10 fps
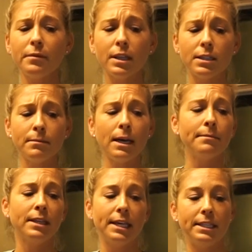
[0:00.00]

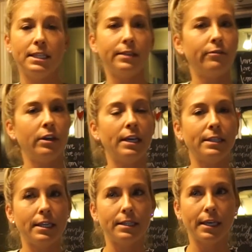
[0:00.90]
Sometimes Casey doesn't even
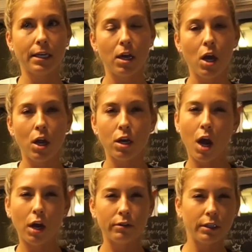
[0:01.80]
realize that it's like
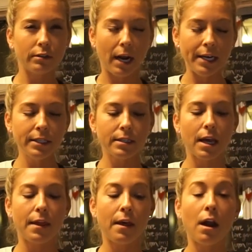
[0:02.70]
not real rice.
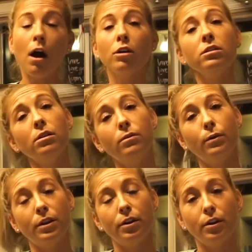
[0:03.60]
And then also
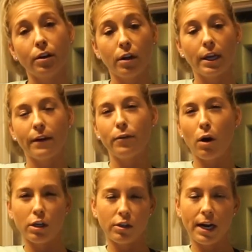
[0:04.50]
with your, like if you
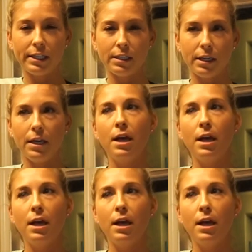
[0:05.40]
are trying to